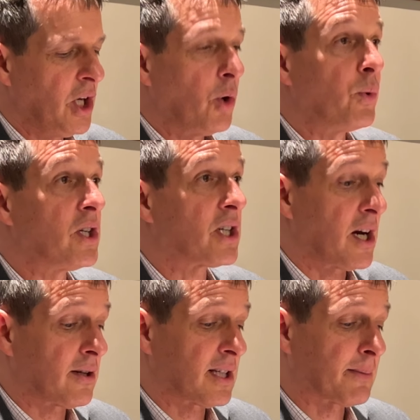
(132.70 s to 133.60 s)
We
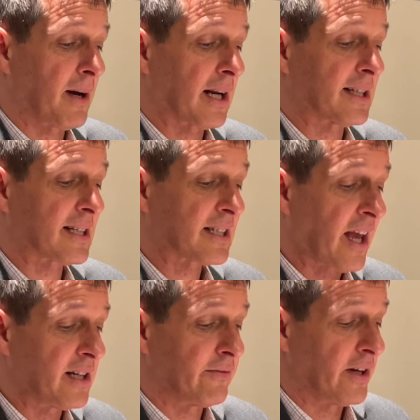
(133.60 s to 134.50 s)
shared this model at a
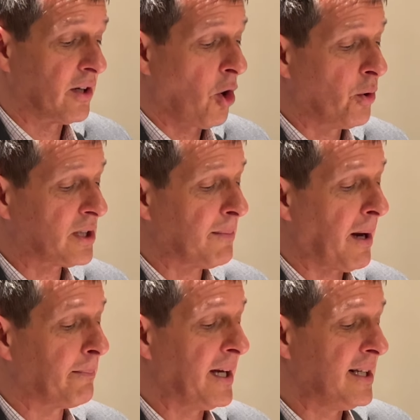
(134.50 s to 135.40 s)
slide event hosted by
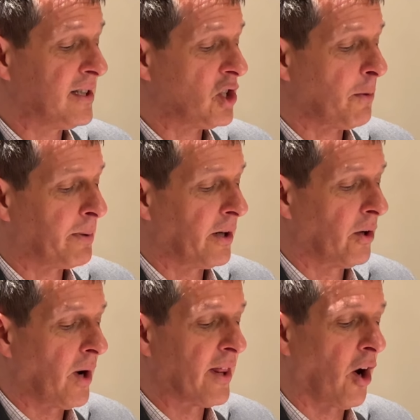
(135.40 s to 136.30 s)
Beit Issie
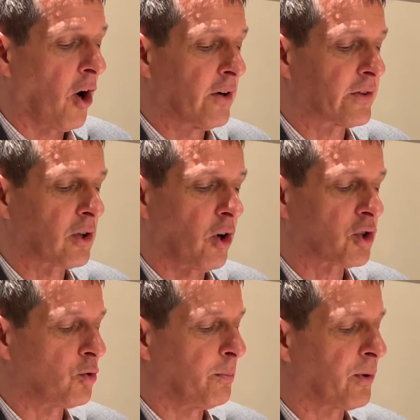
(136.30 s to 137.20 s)
Shapiro and the Harvard Law
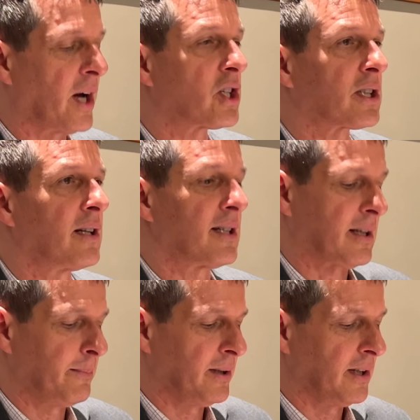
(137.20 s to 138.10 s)
School Project on
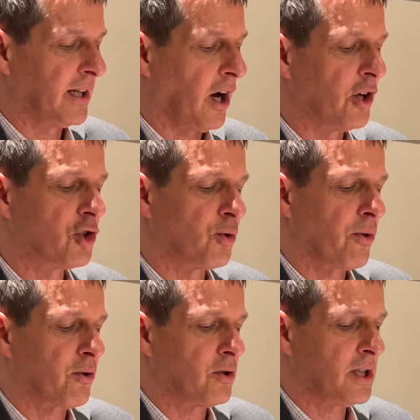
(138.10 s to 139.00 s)
Disability on June
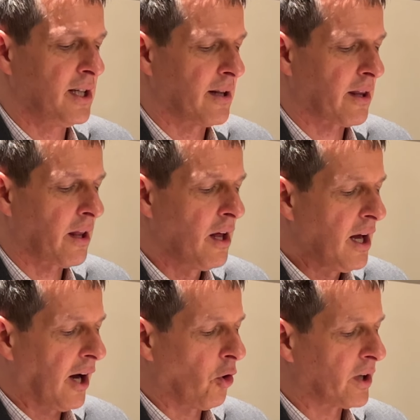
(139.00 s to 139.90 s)
13th.
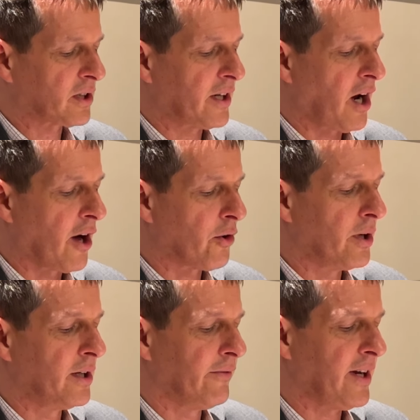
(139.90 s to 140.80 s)
Alongside other
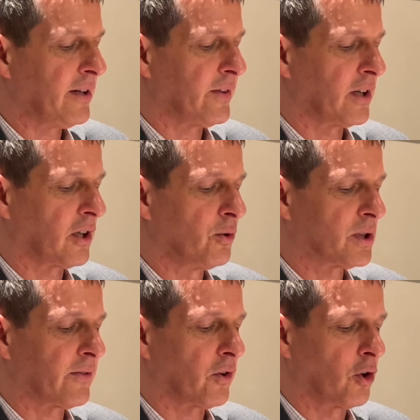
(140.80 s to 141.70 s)
innovative,
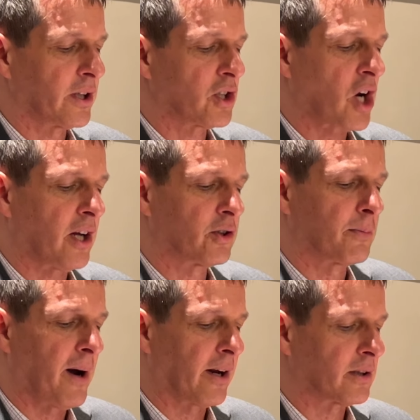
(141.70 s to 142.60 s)
inclusive early childhood
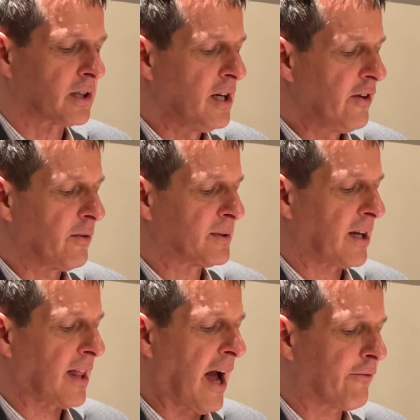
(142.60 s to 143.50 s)
models from
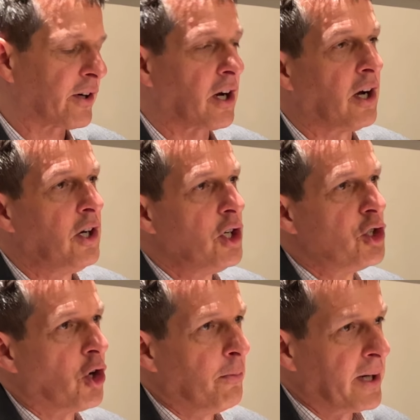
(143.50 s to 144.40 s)
South Africa,
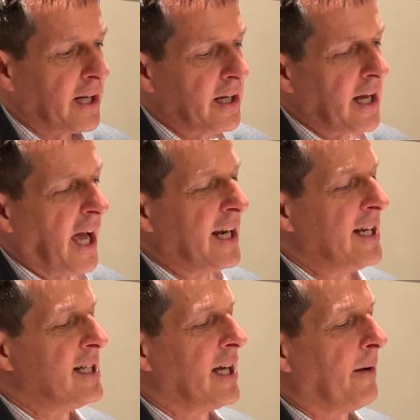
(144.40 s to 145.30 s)
Germany, and
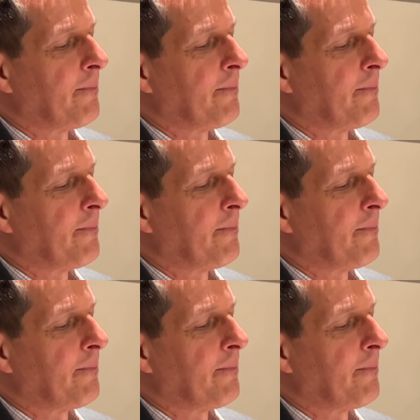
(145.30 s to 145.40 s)
India.